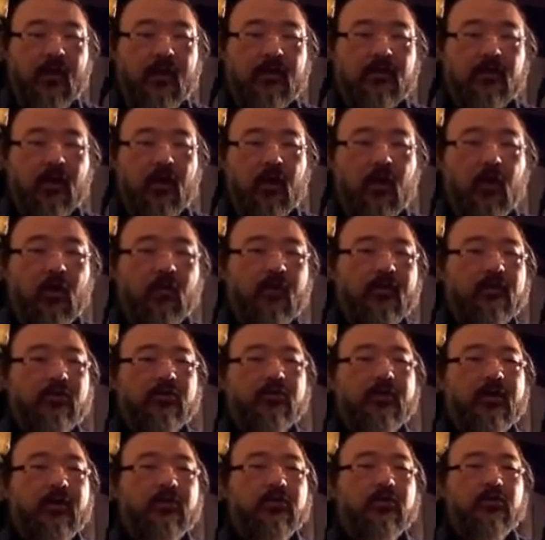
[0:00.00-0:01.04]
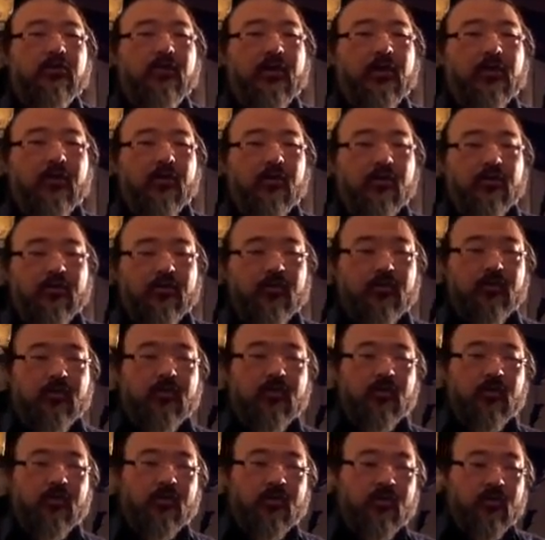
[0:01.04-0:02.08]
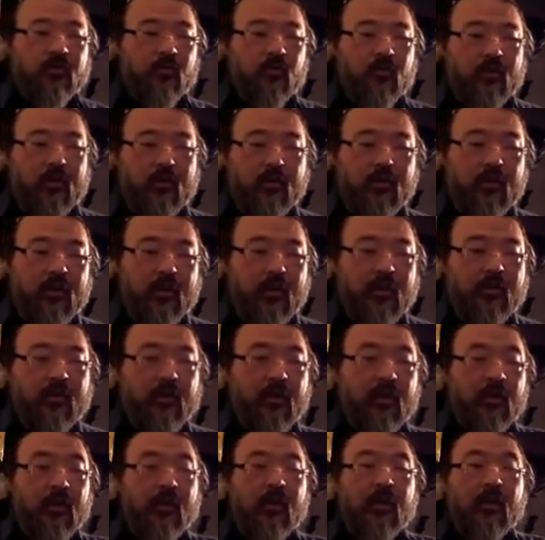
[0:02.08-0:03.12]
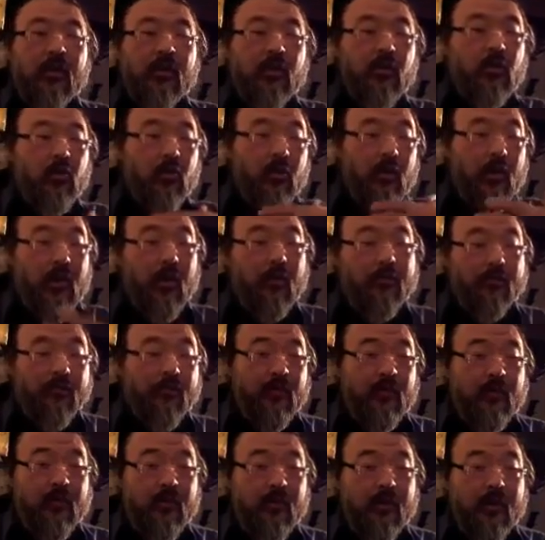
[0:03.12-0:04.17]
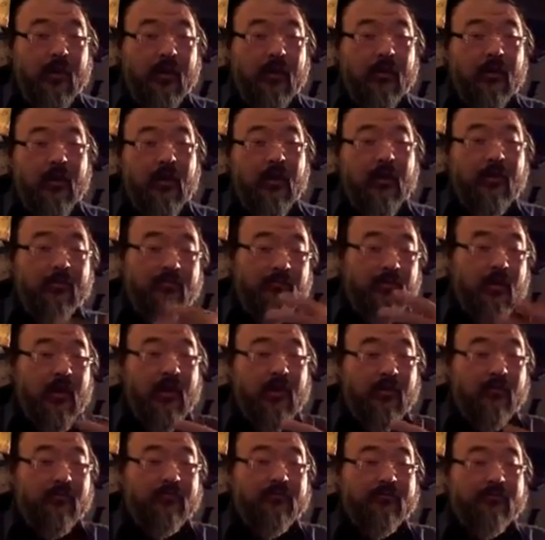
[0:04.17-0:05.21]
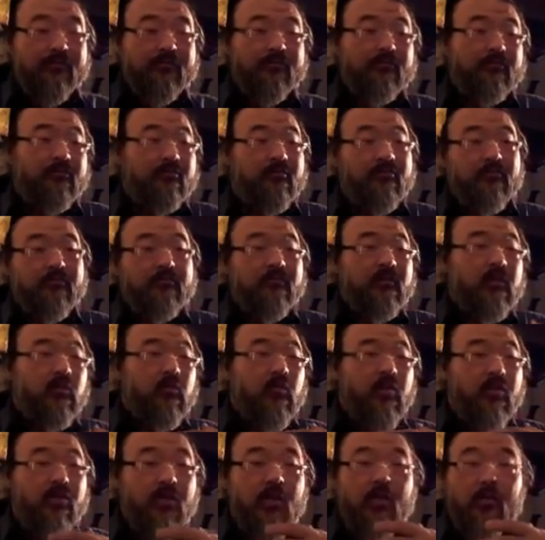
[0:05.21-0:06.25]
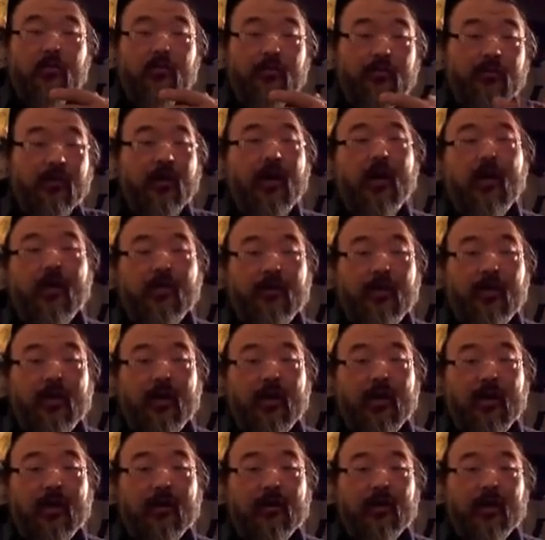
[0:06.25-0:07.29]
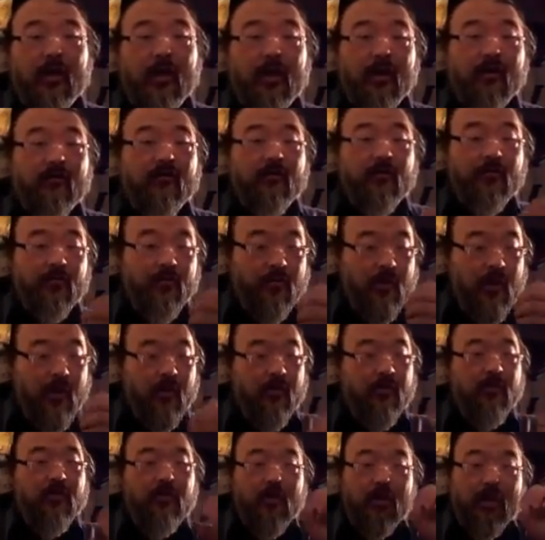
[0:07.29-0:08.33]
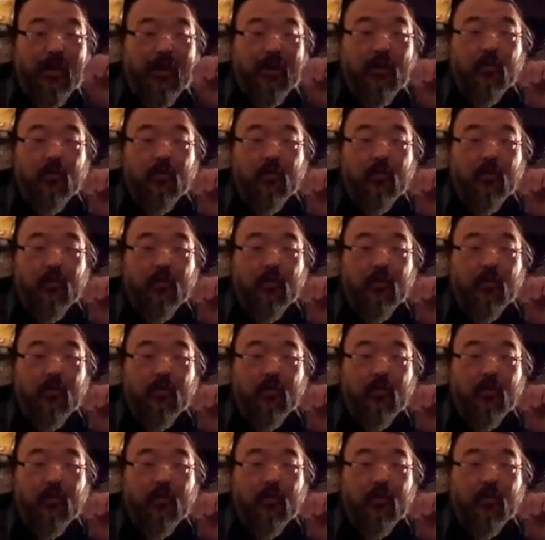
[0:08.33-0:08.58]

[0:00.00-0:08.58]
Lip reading: So always try to encourage your student with the go up in with your breath and have breath